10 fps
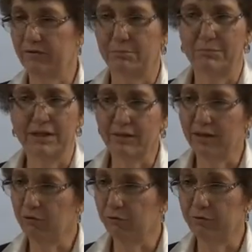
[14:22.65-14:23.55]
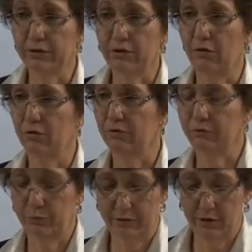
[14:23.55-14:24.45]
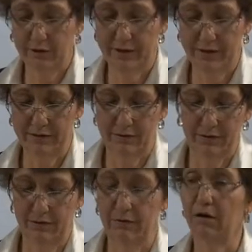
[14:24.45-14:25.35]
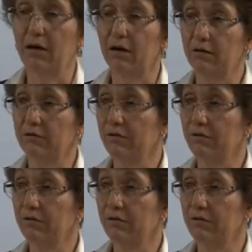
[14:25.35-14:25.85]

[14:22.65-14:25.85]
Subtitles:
Is it meet their career goals? Where are they in their